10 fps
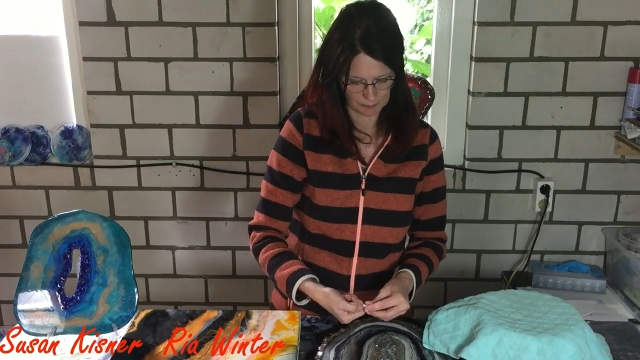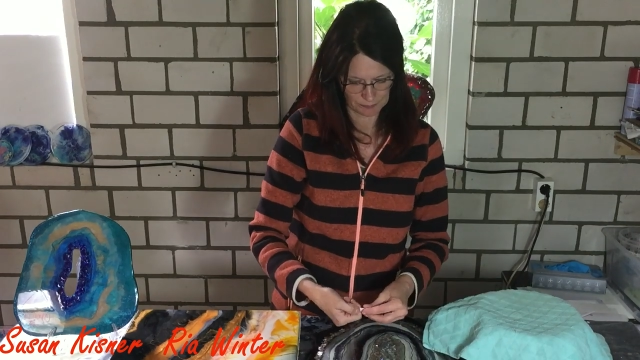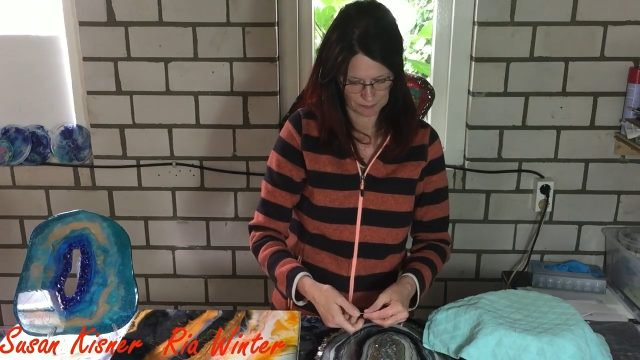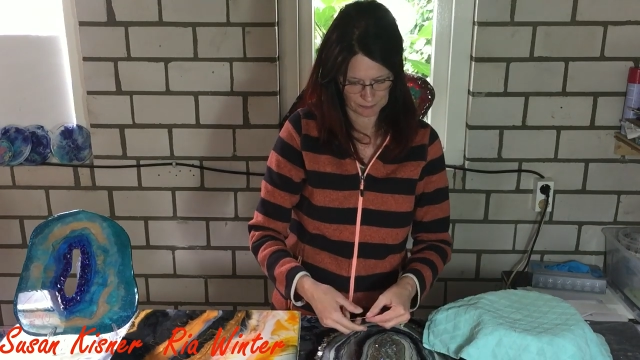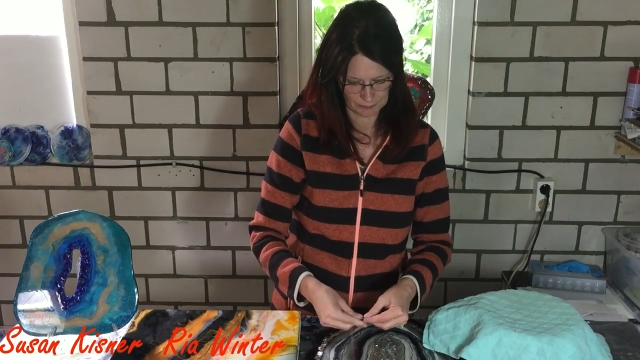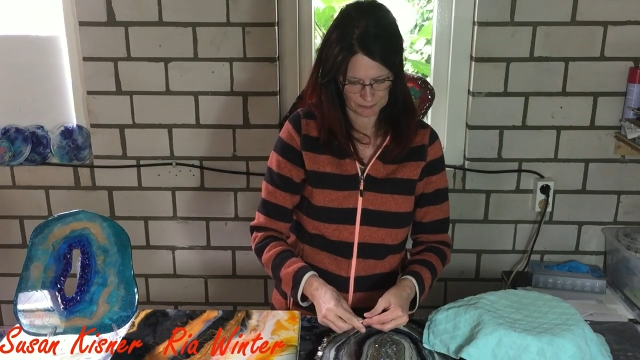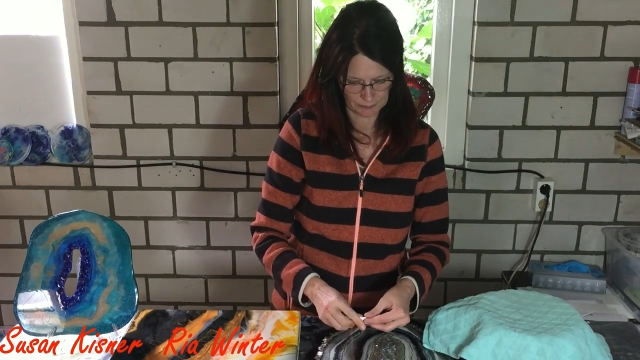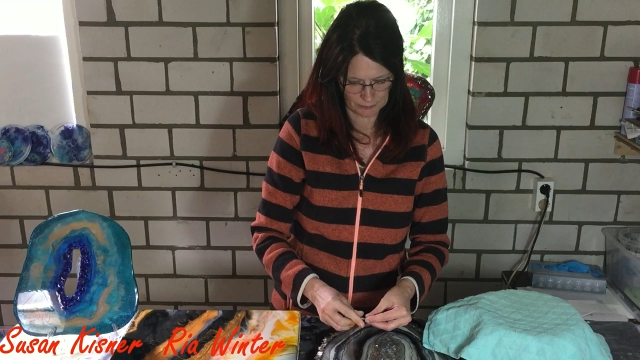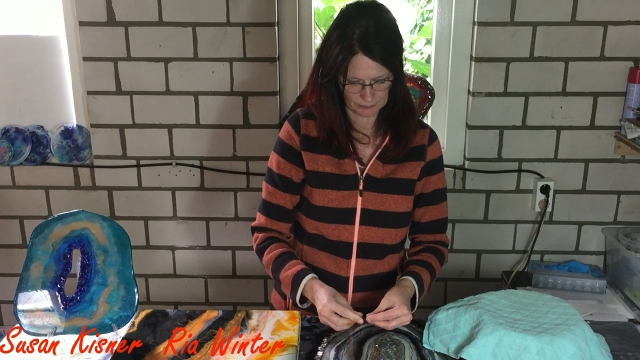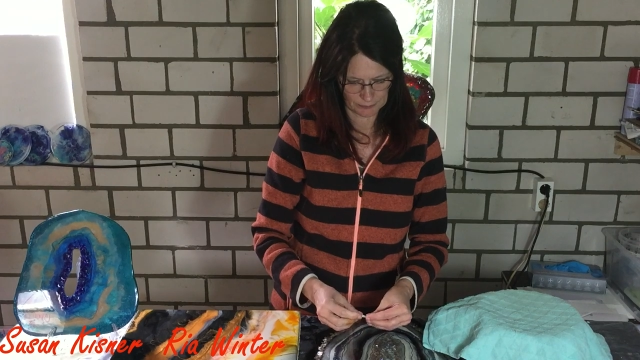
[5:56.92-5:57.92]

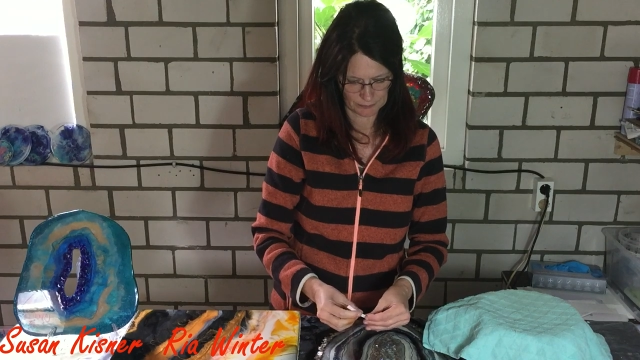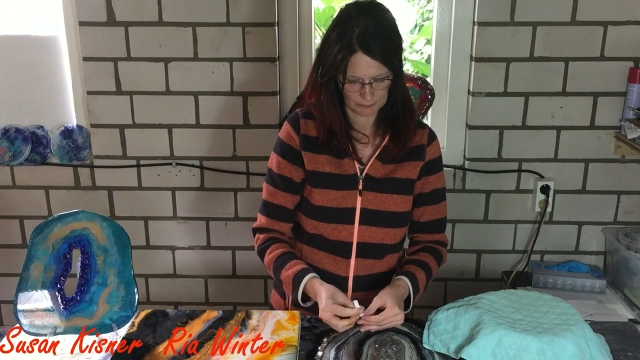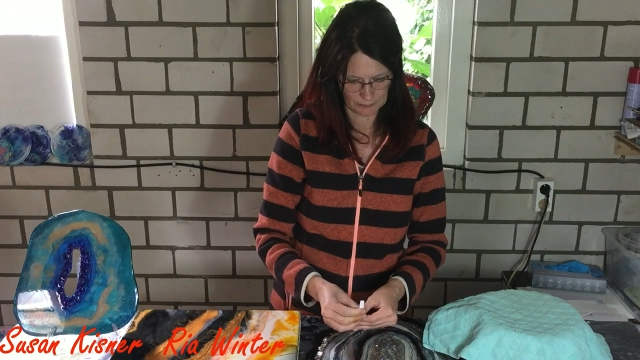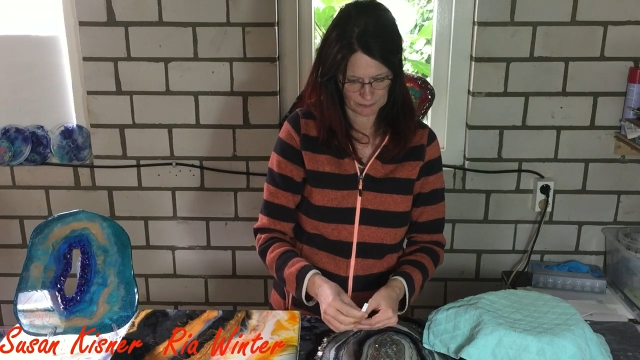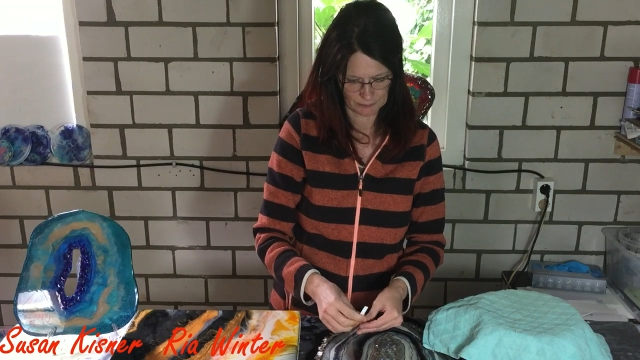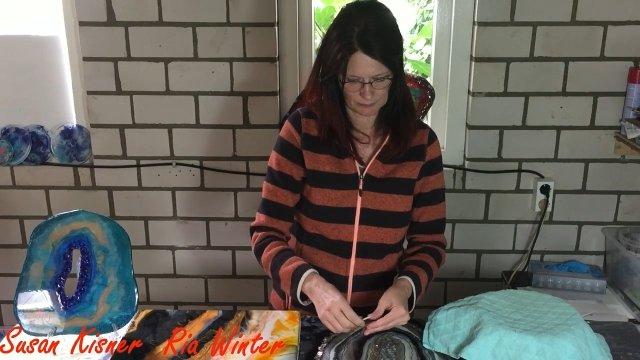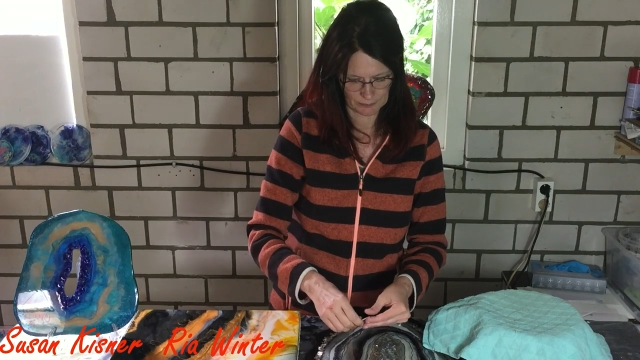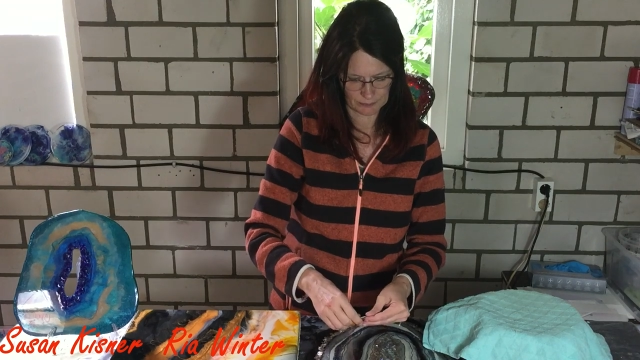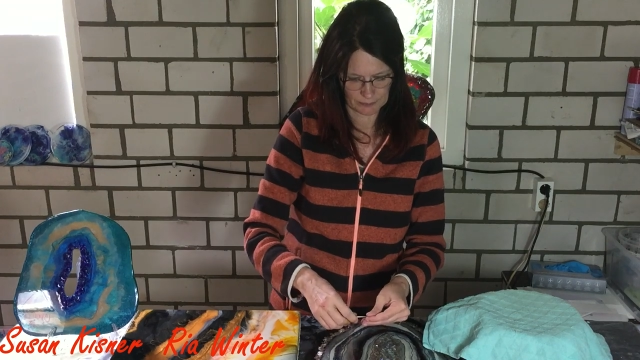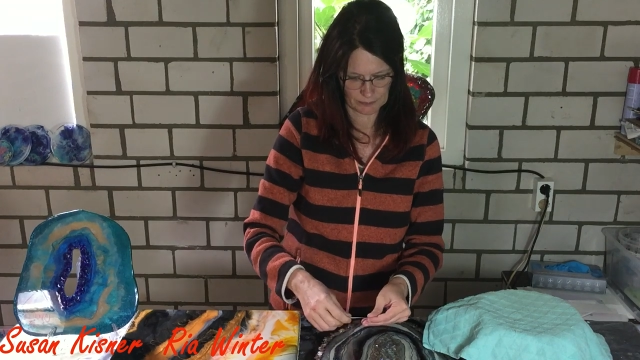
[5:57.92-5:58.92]

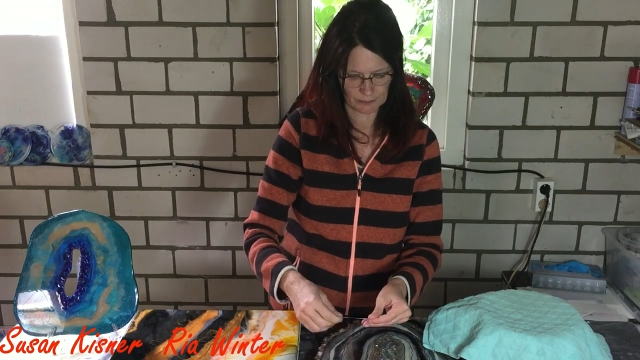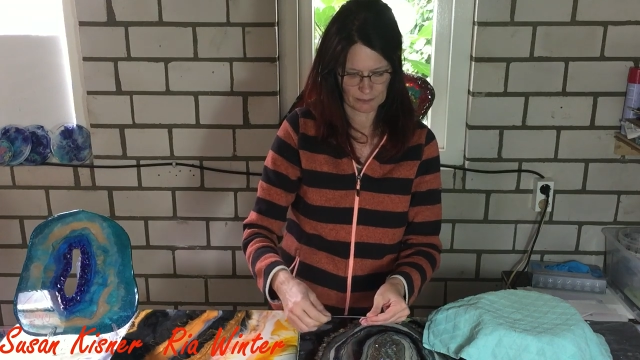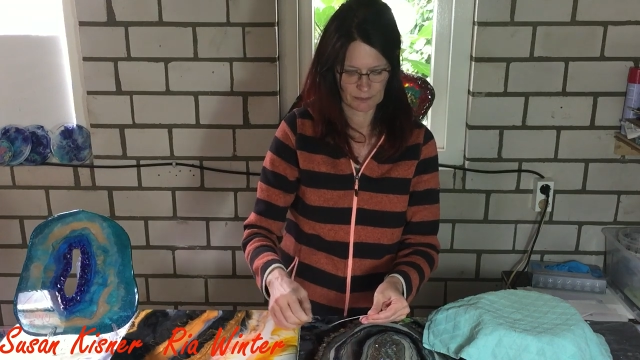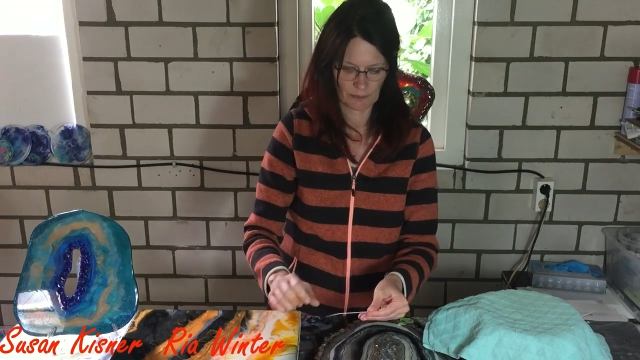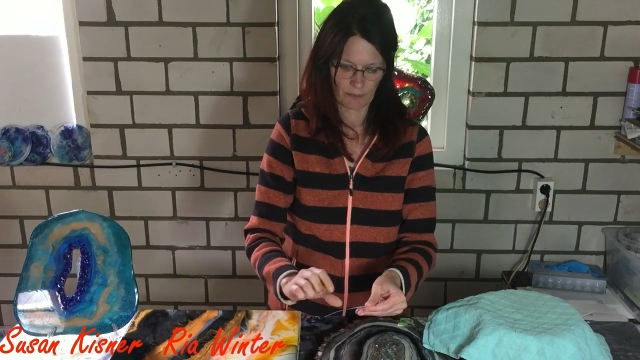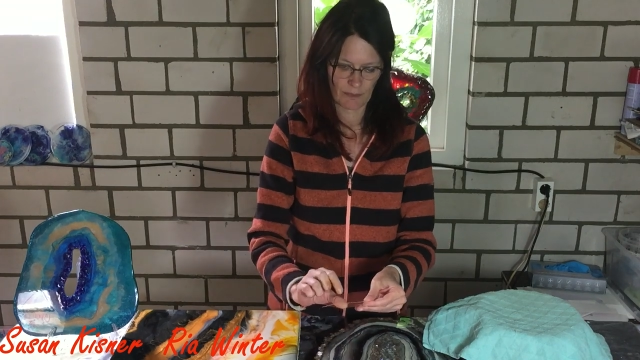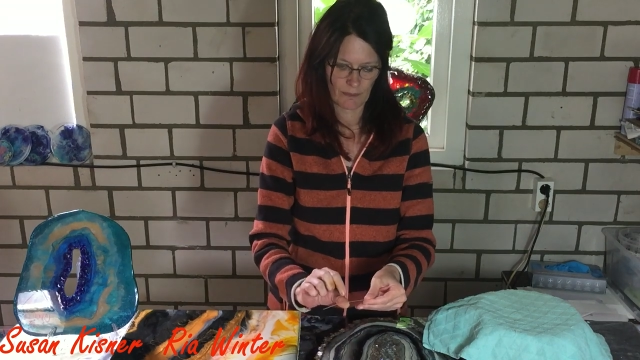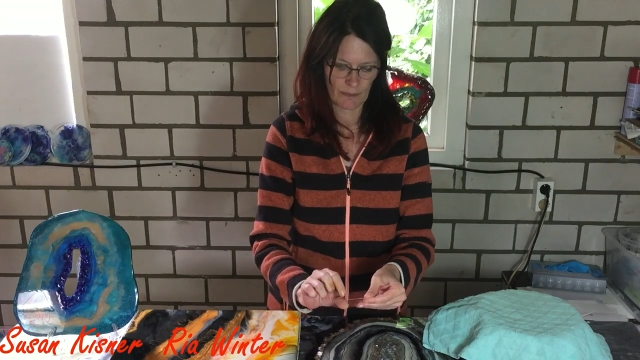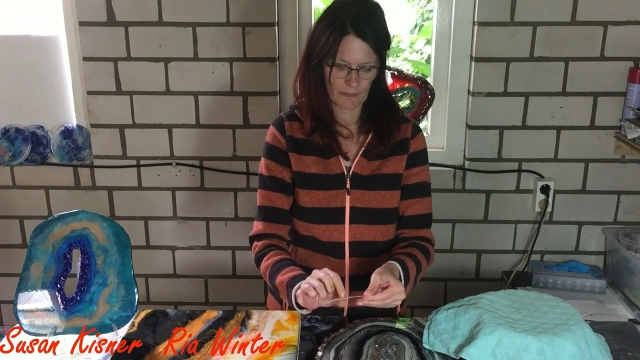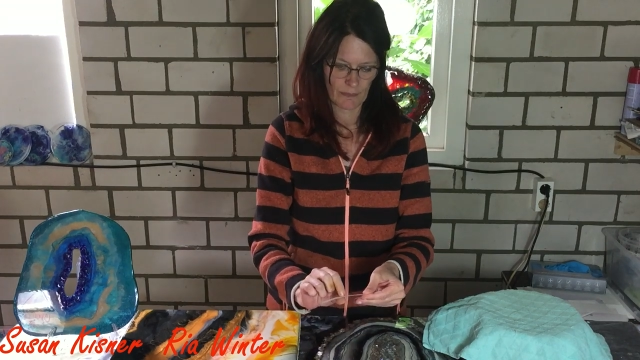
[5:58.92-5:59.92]

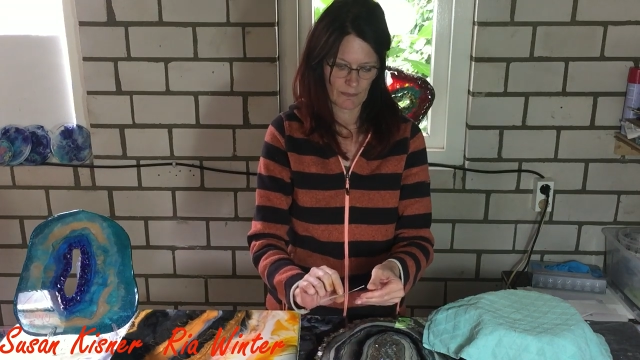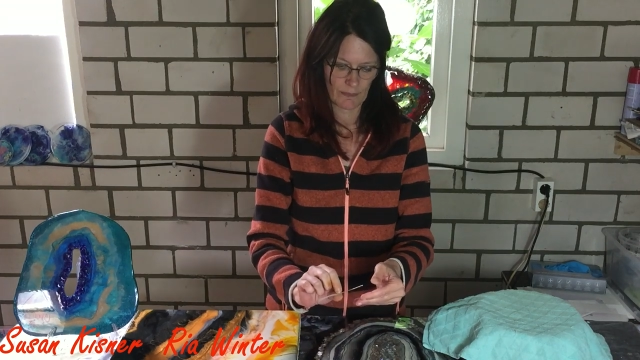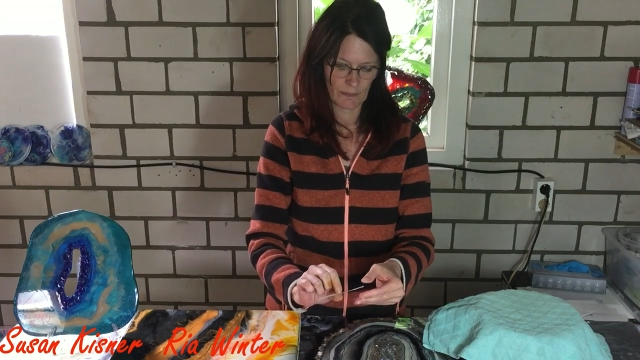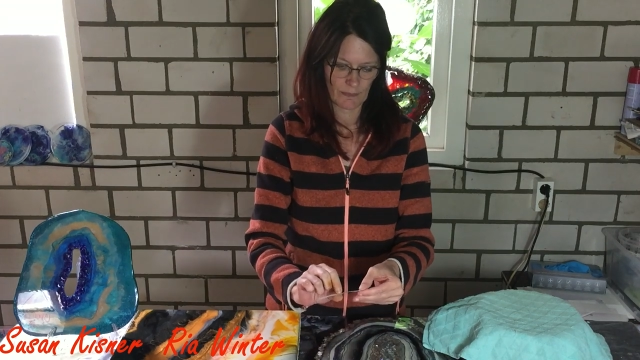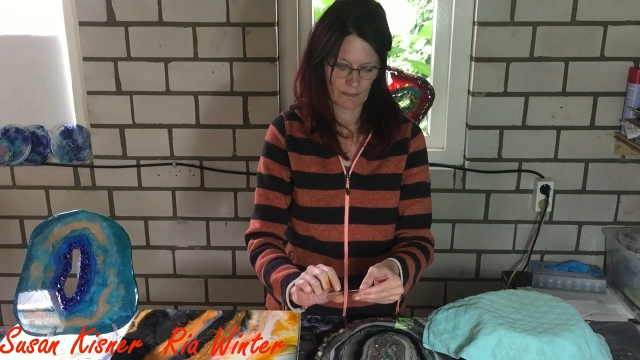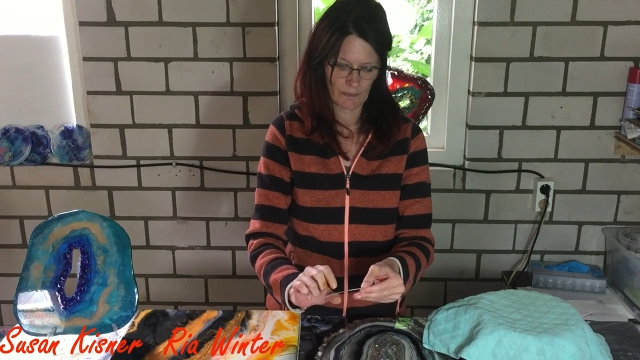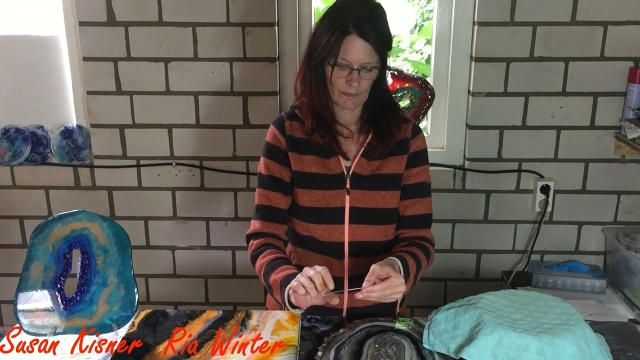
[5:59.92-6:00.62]
(silence)